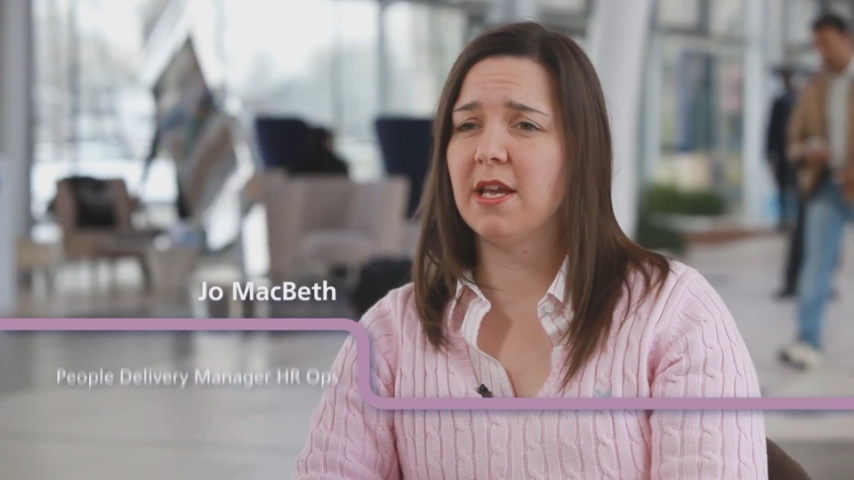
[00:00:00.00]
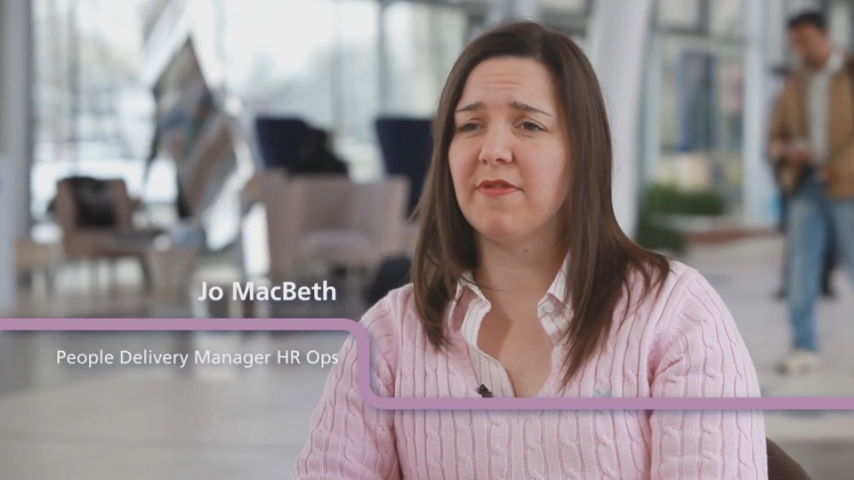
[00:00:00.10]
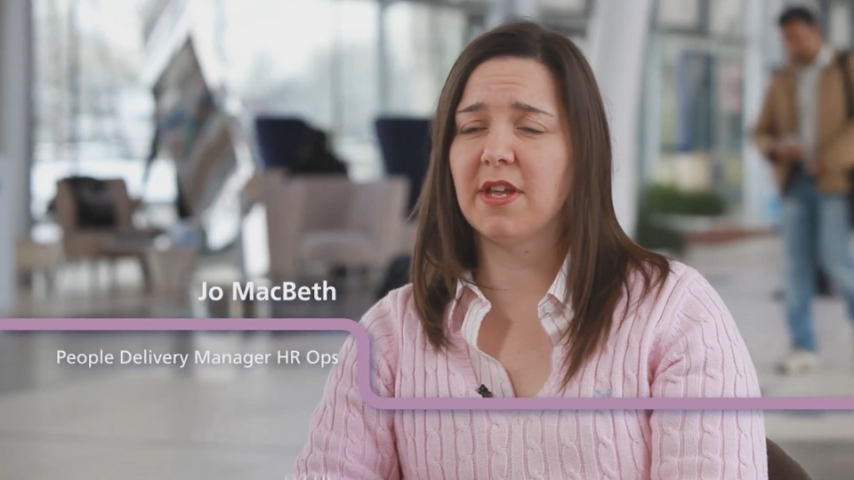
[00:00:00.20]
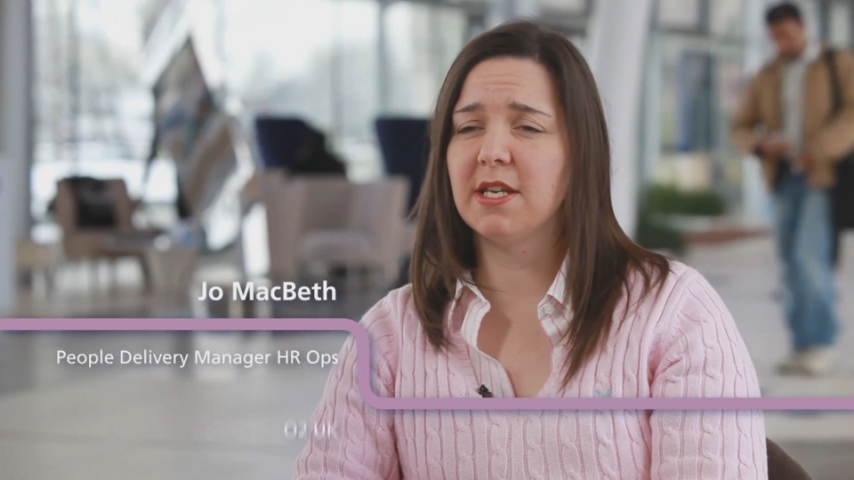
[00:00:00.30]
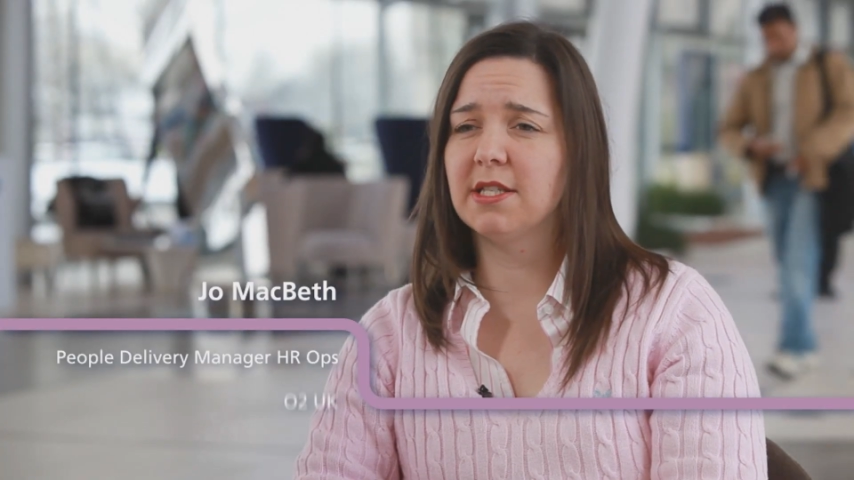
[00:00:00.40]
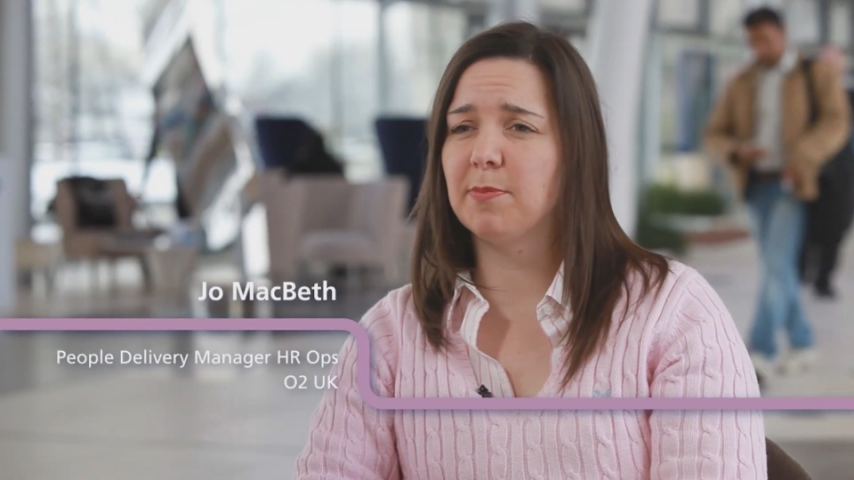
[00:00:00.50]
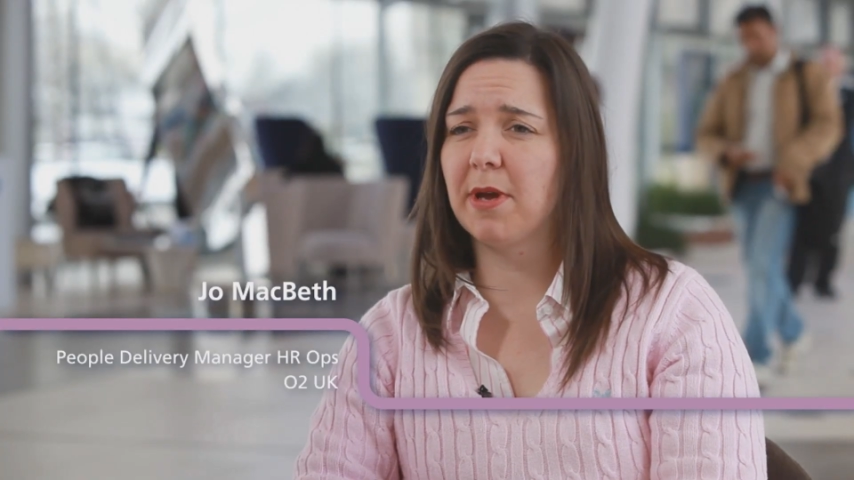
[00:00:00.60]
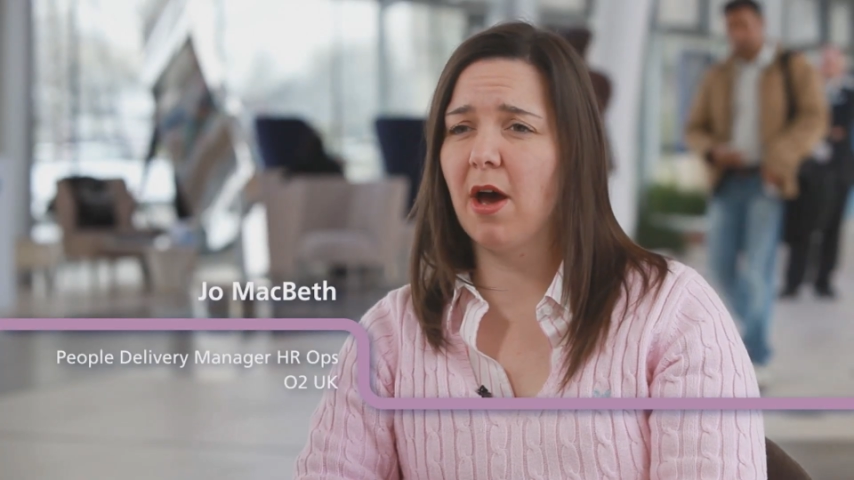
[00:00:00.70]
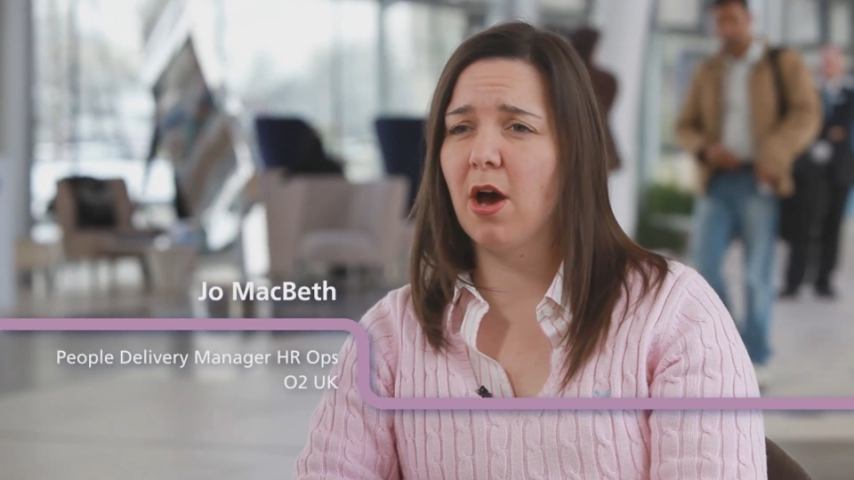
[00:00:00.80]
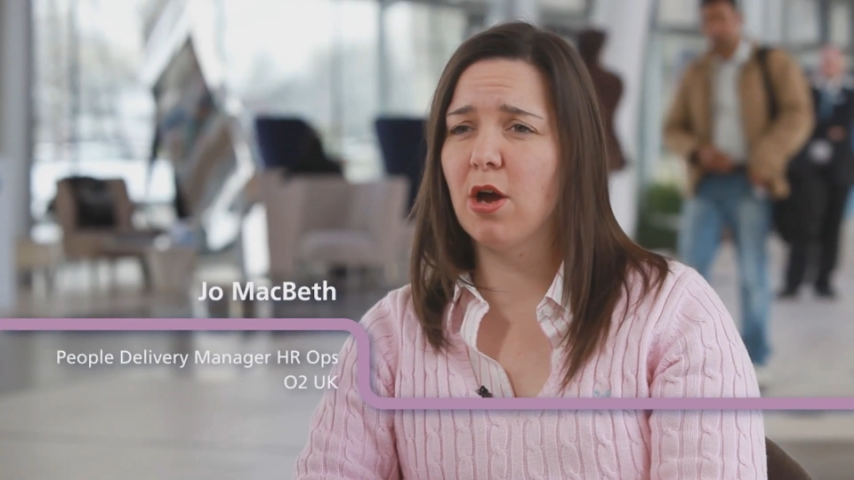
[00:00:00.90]
If they needed to be
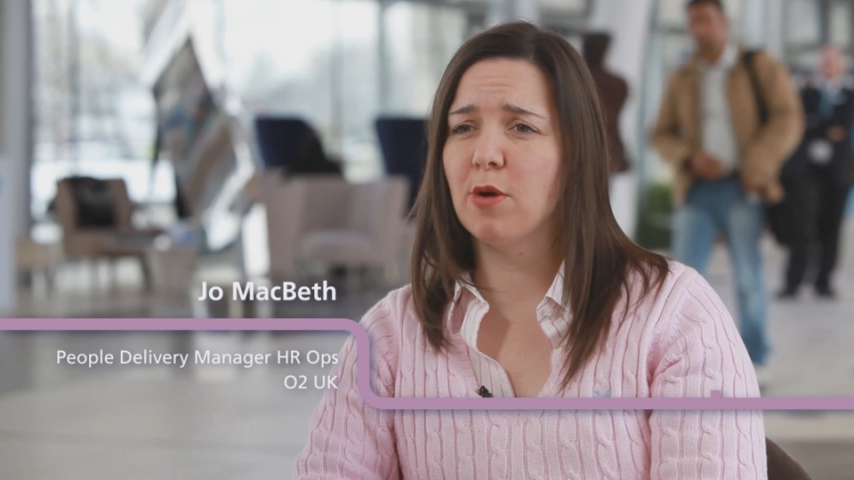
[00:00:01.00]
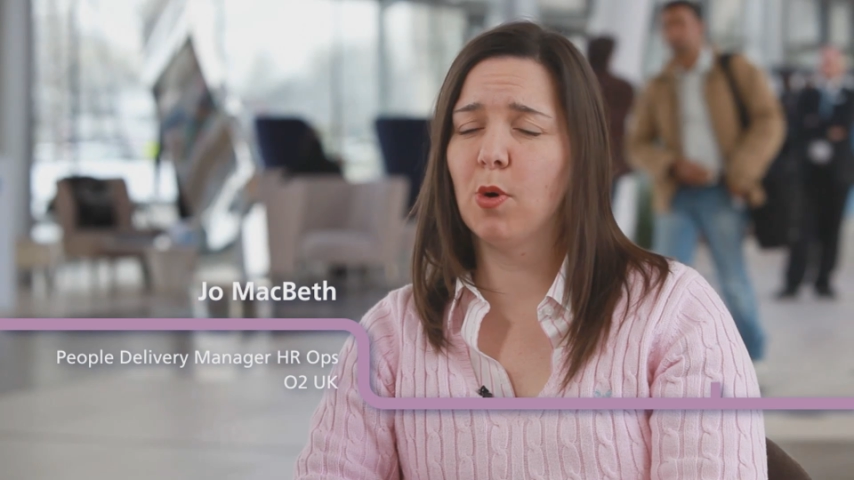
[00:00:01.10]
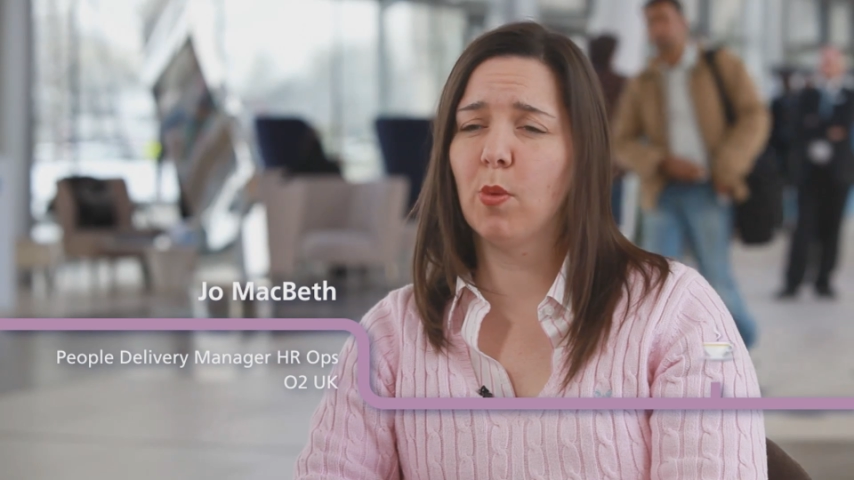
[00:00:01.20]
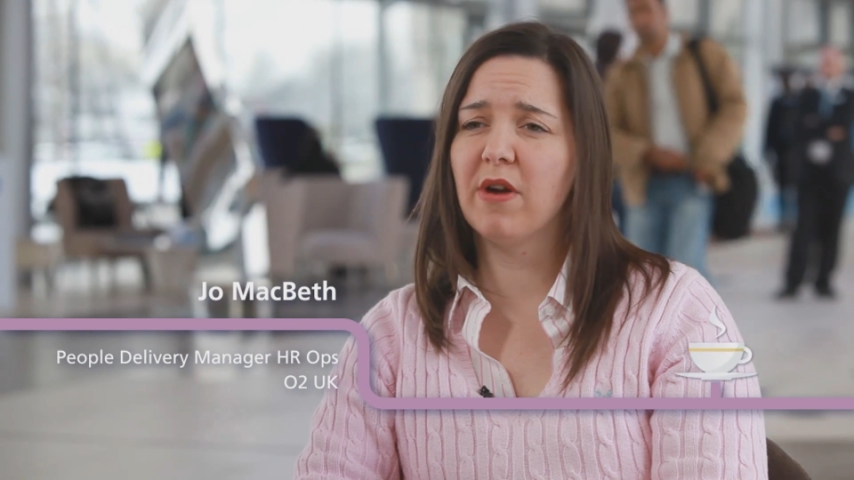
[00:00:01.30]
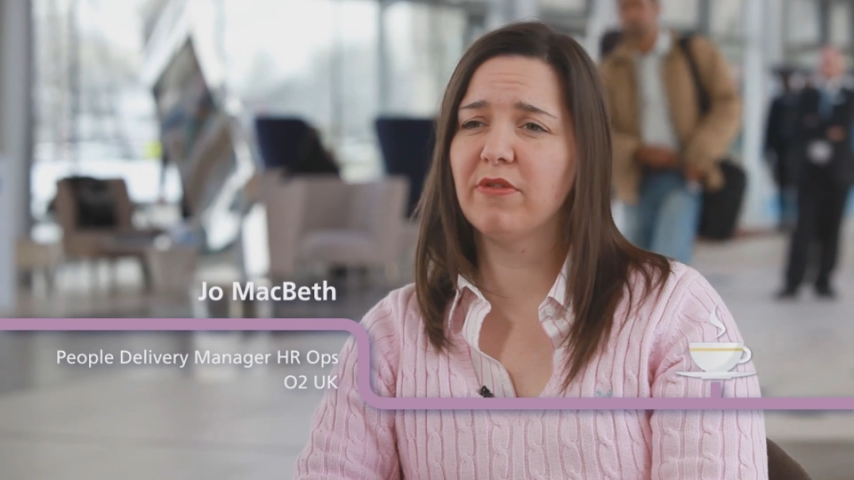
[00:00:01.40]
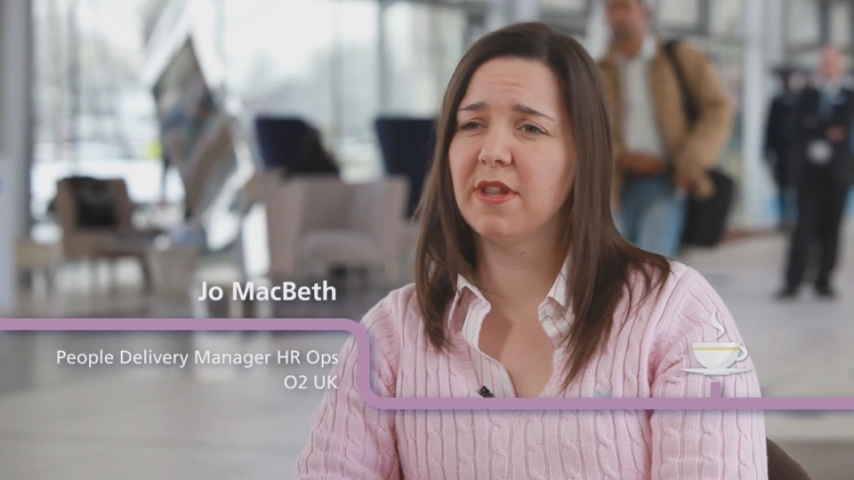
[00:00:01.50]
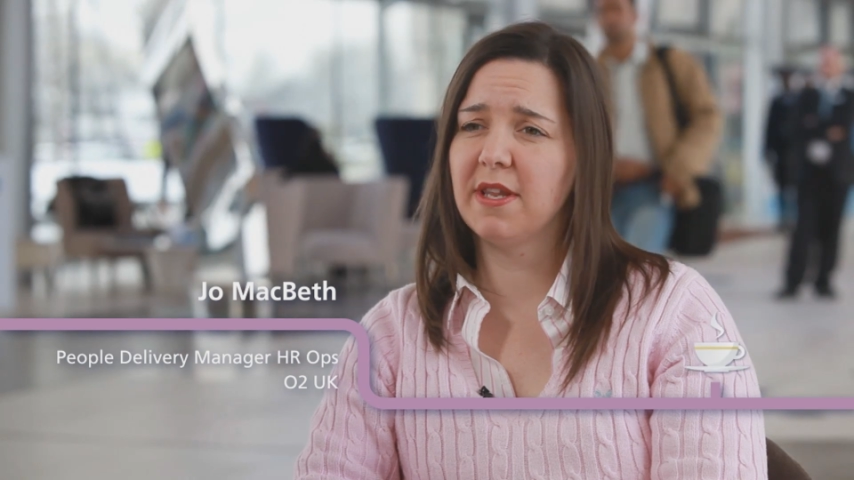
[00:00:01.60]
at home or wherever